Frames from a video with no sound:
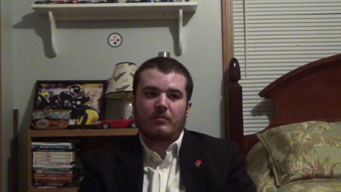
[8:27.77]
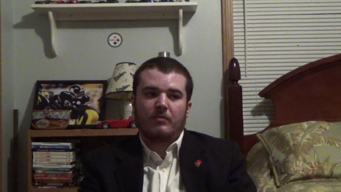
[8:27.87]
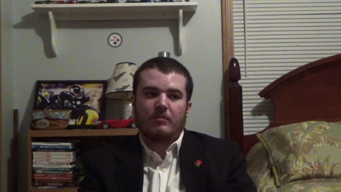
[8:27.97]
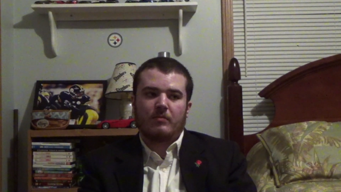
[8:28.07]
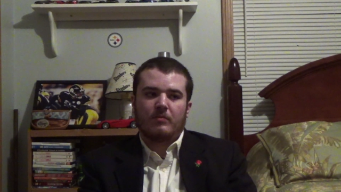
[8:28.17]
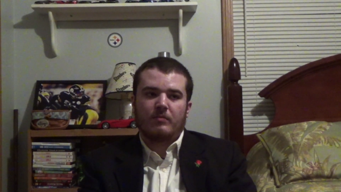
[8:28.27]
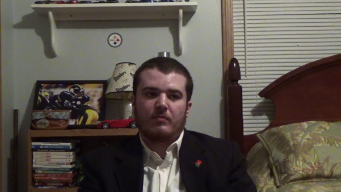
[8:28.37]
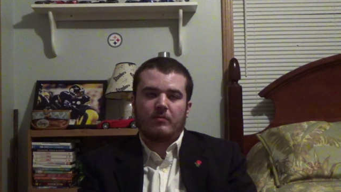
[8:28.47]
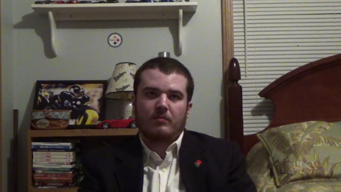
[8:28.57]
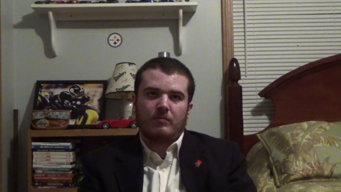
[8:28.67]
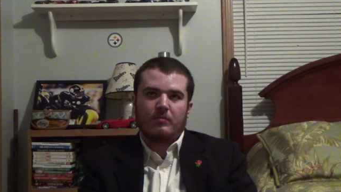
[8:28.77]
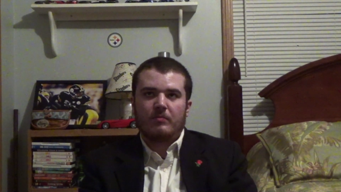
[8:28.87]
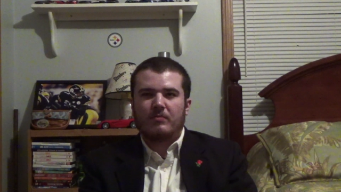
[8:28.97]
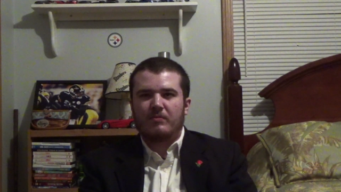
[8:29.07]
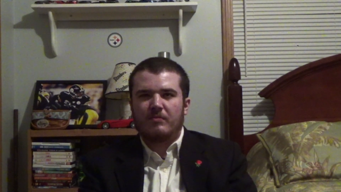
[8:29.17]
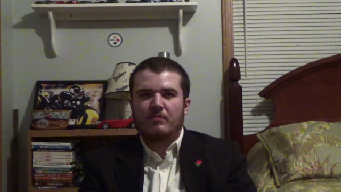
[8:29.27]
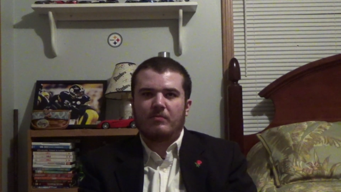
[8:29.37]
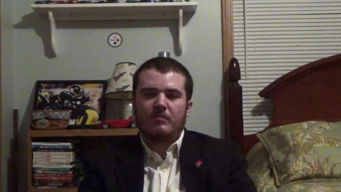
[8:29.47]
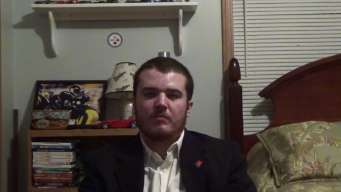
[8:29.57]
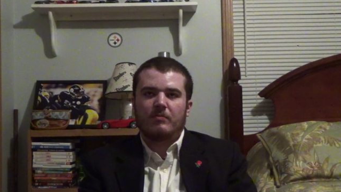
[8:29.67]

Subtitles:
Nobody speaks.